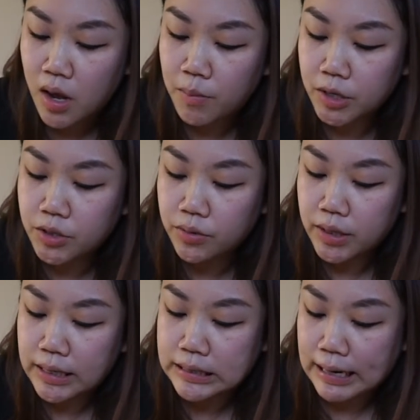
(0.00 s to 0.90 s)
I'm also
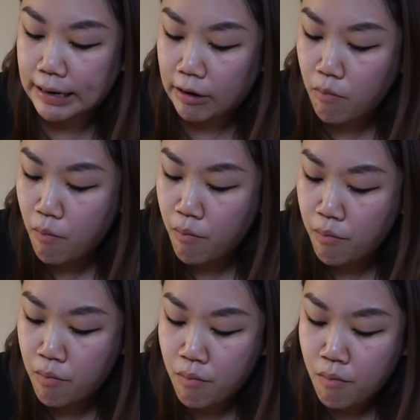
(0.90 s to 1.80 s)
really excited
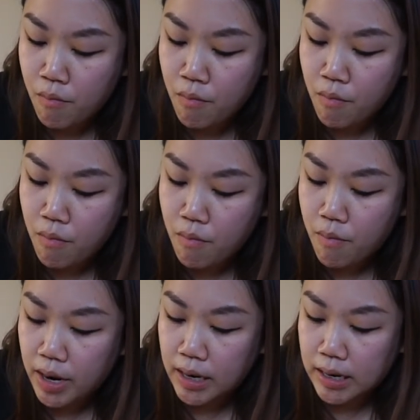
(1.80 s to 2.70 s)

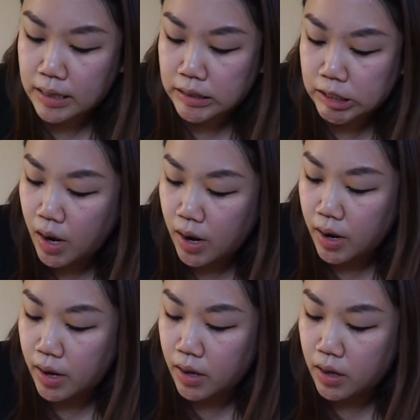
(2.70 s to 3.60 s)
because
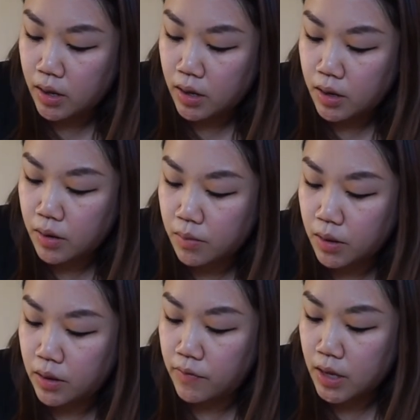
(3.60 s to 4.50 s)
I
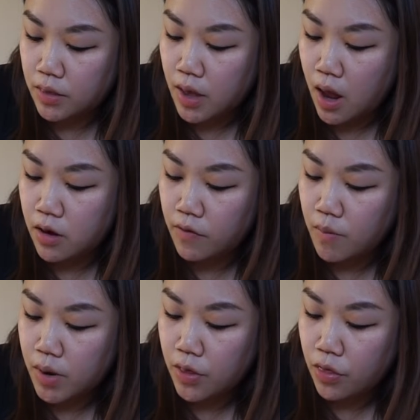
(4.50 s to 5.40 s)
am leaving at the end of the
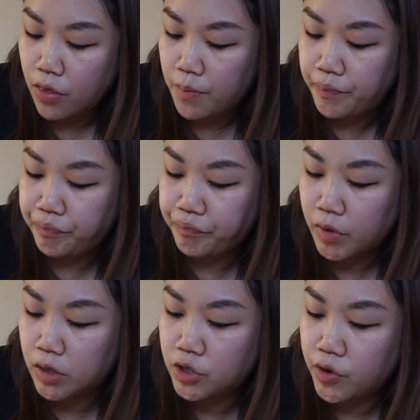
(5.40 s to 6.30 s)
month
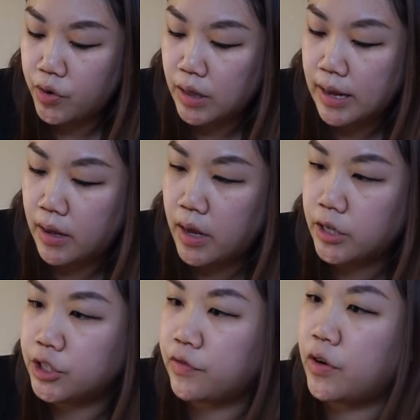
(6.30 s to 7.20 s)
to go to like
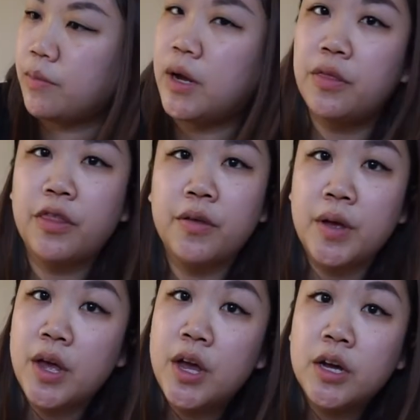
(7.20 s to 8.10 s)
Asia for a month.
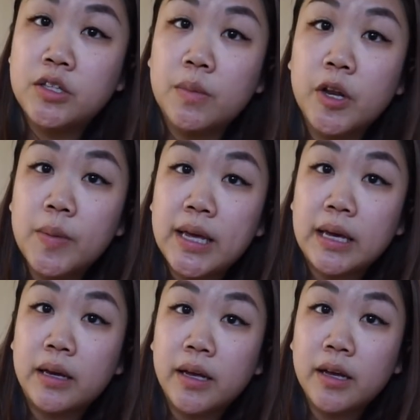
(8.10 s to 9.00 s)
So I'm gonna be
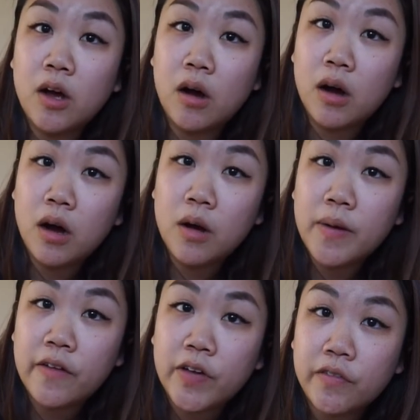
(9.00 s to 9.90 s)
eating all
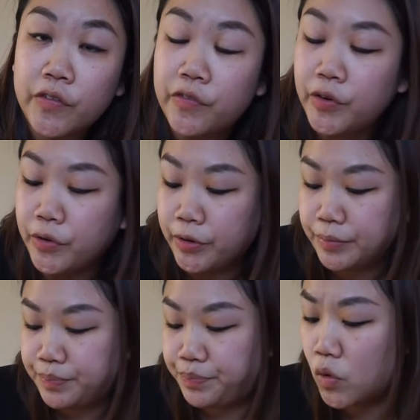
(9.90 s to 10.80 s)
my favorite food.
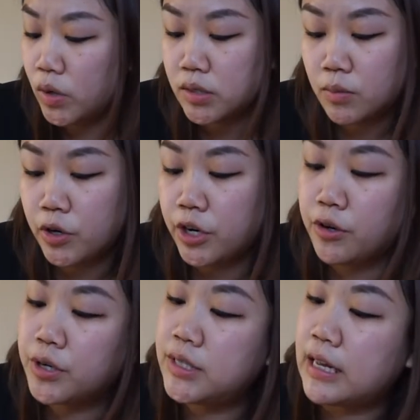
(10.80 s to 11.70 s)
Of course, I'm gonna
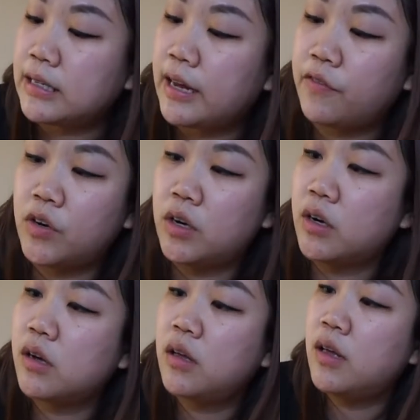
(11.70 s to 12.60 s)
go to Ding Tai
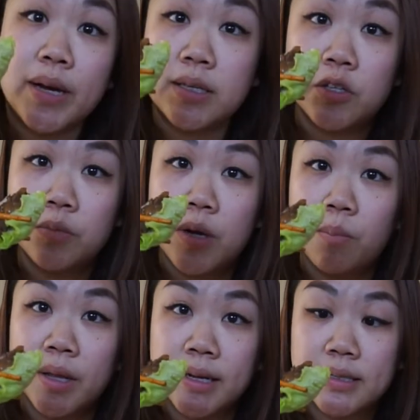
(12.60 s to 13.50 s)
Fung. Best soup
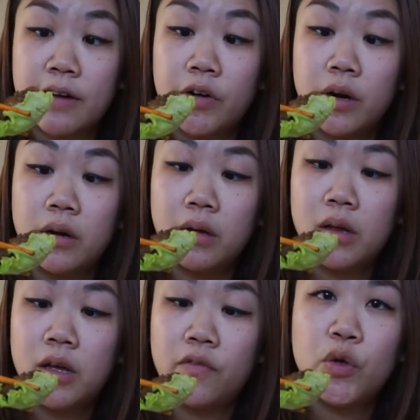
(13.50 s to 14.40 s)
dumplings ever.
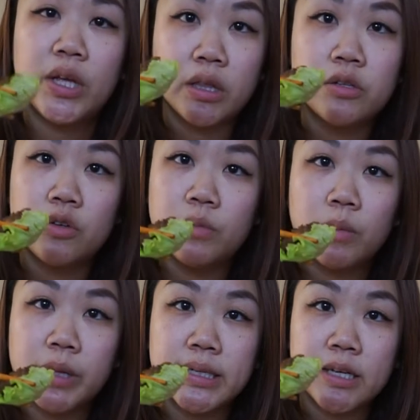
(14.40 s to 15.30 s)
You eat the soup
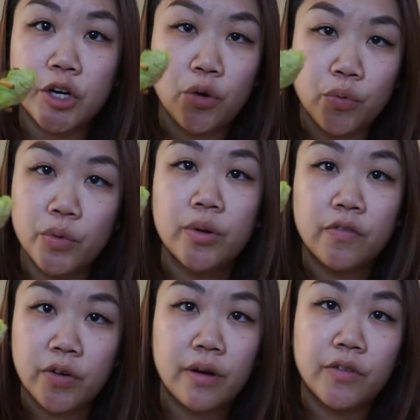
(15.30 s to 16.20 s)
dumplings there, you ruin
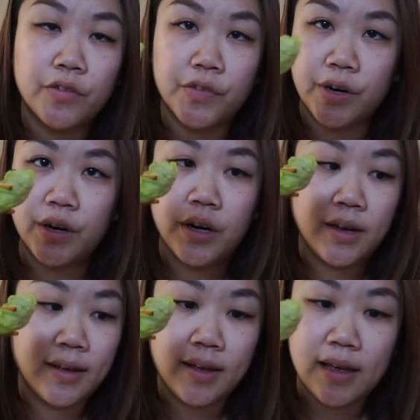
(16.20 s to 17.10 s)
forever for
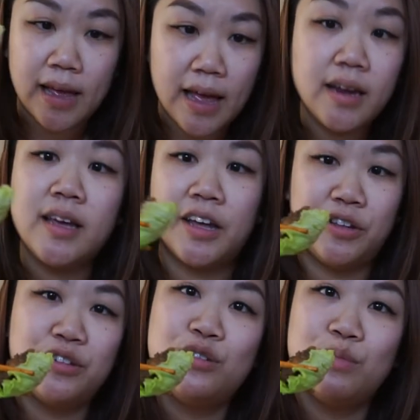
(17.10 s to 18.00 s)
any
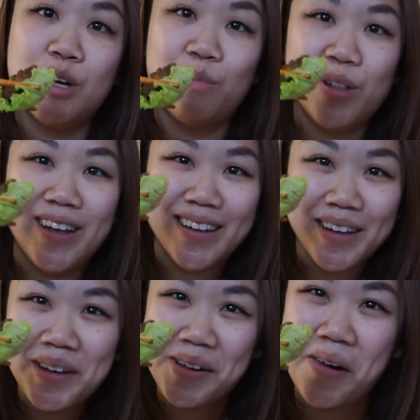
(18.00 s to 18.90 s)
other soup
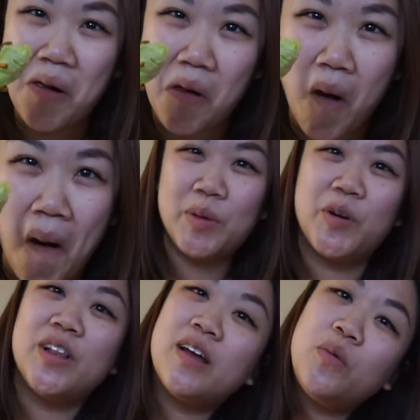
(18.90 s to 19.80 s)
dumpling.
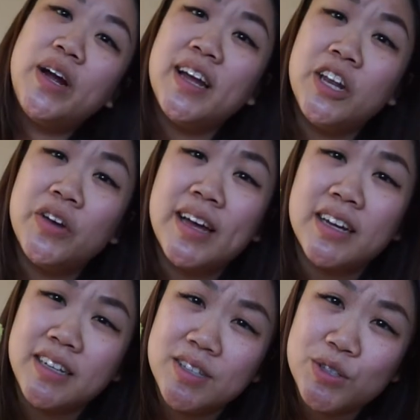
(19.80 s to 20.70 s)
People are like, where can you
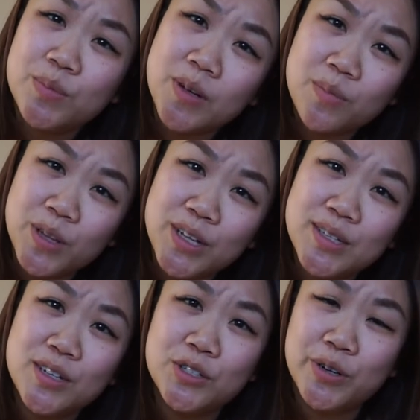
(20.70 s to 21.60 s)
get good soup
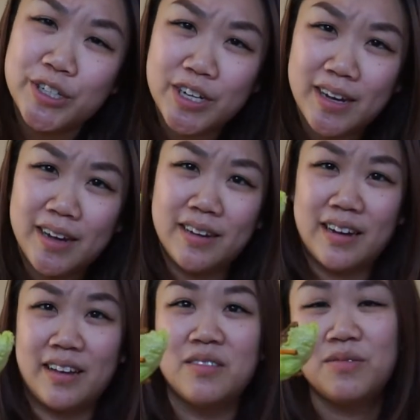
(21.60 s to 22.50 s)
dumplings in Georgia?
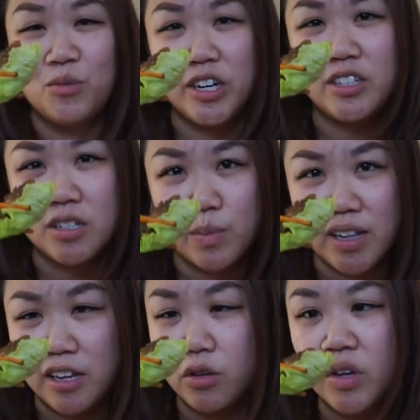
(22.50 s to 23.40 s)
And I wanna just be
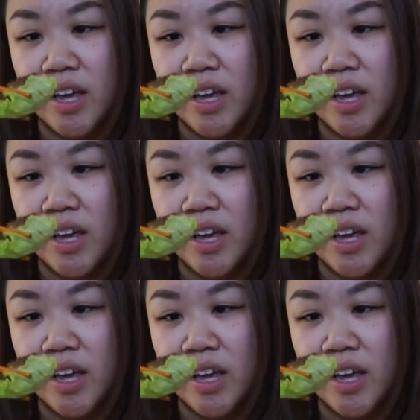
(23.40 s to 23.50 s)
like, you